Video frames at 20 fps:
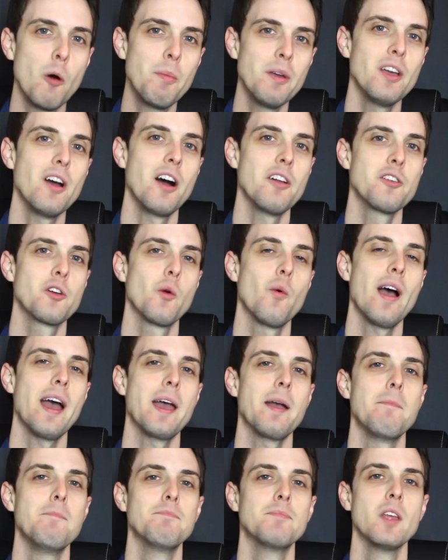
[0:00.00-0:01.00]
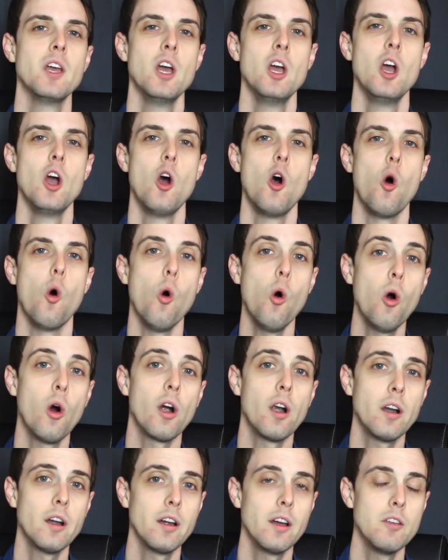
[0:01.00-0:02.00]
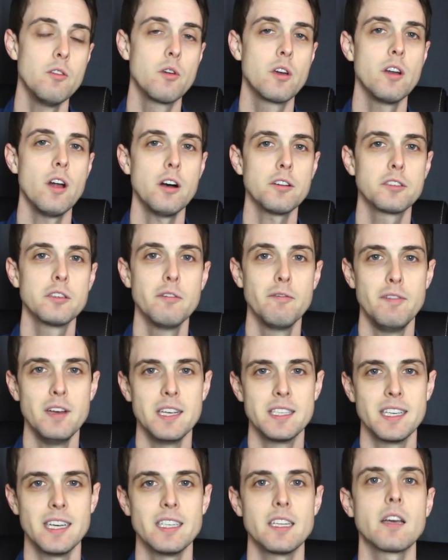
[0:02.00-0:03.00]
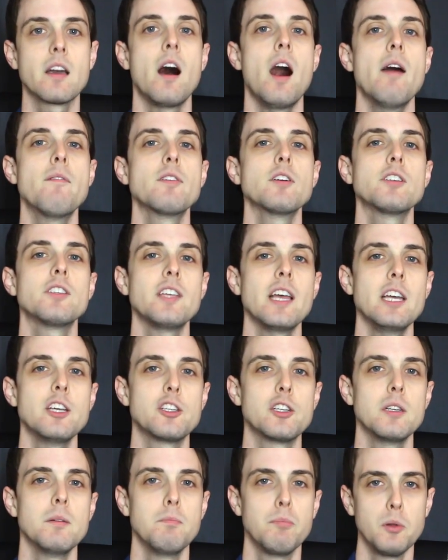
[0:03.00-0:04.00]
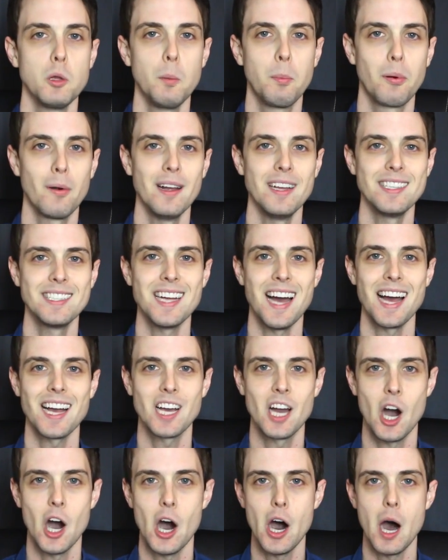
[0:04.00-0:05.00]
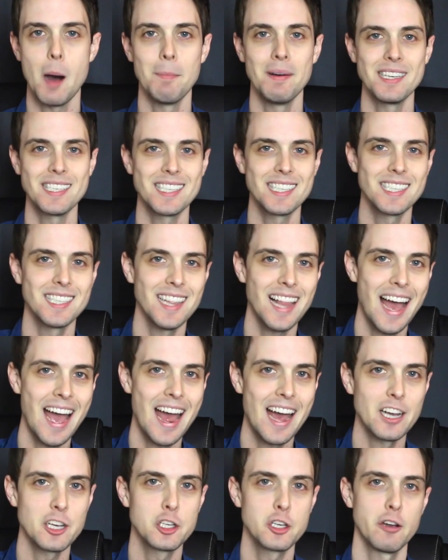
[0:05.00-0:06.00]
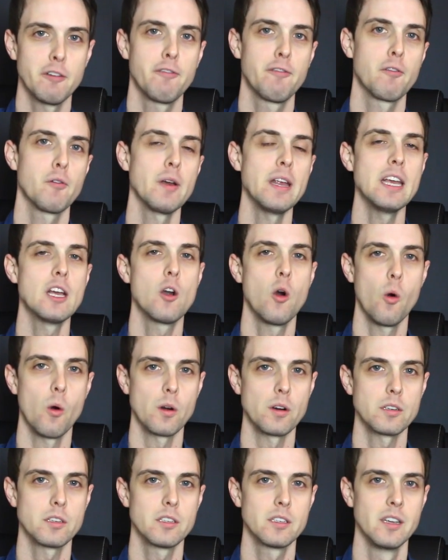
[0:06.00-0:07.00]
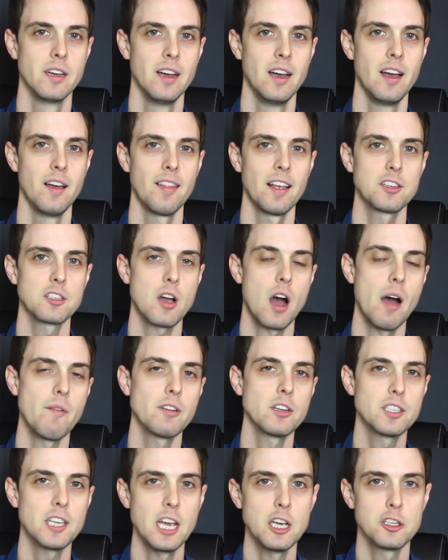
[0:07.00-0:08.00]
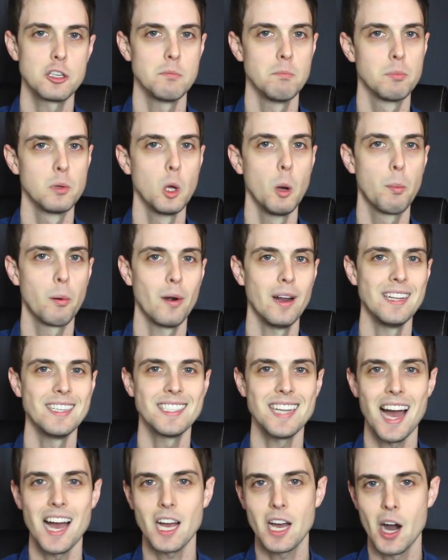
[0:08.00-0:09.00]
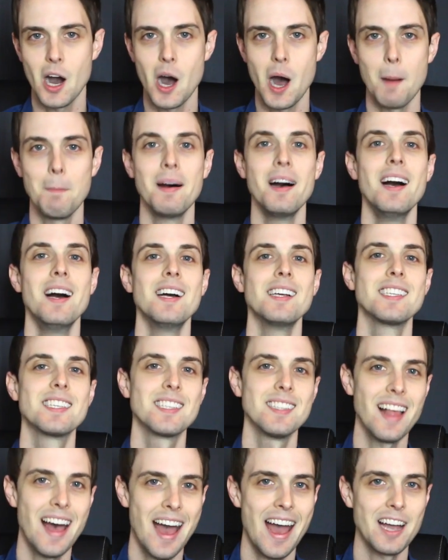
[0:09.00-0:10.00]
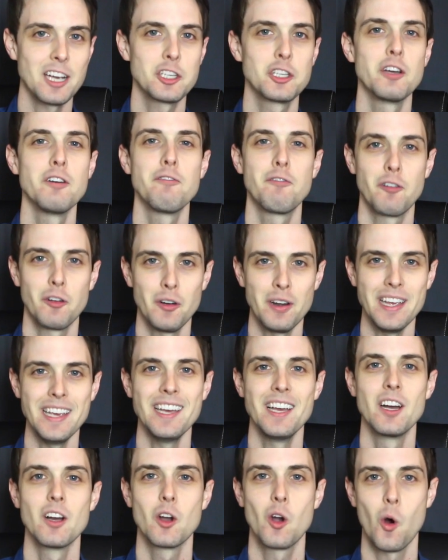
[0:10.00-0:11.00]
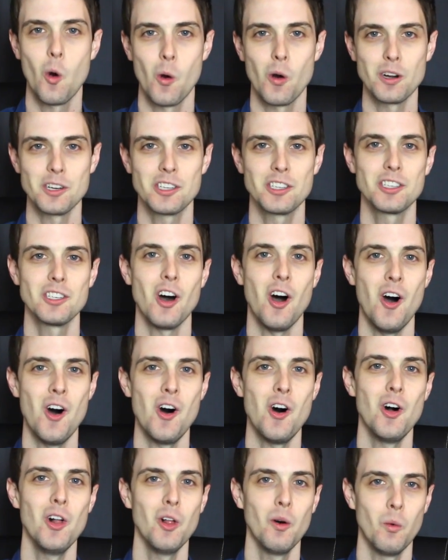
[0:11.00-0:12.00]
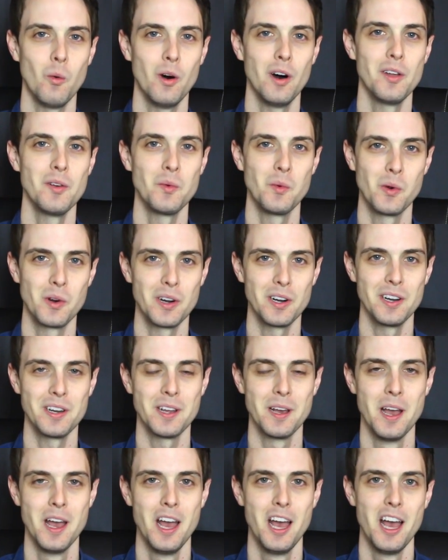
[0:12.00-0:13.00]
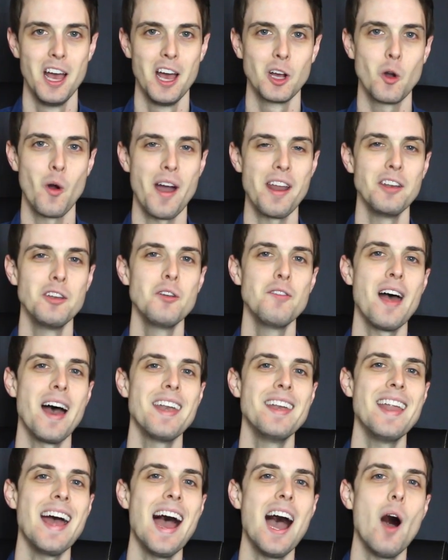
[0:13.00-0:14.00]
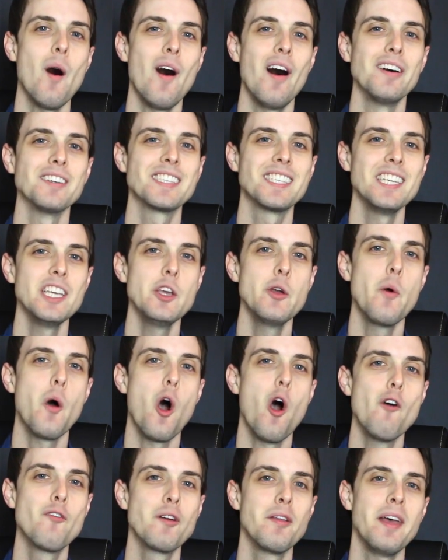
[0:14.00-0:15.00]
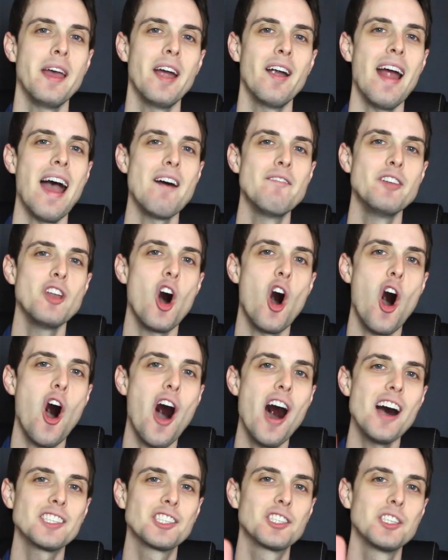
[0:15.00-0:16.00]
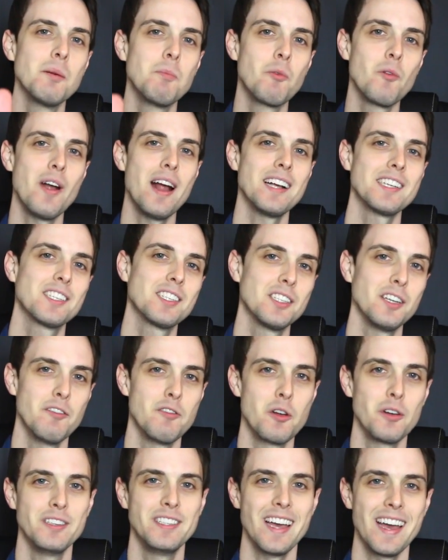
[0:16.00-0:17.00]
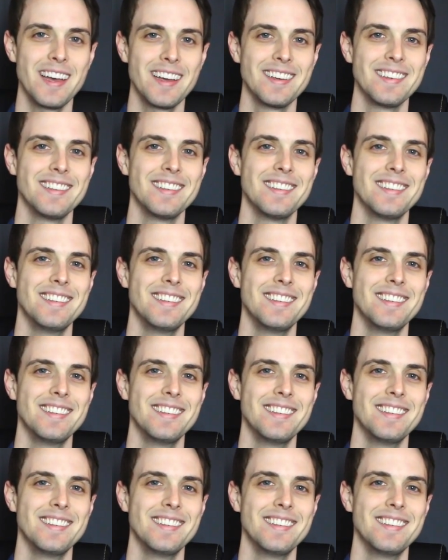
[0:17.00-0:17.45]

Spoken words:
you'll be on your way. Or you can also visit conversationblueprint.com/free course. That's conversationblueprint.com/free course, all one word. Go ahead and do that now. I'll see you over there. Have an awesome rest of your day.